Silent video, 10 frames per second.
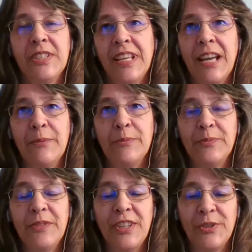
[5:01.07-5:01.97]

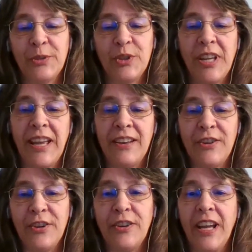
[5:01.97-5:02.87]
the associate editor.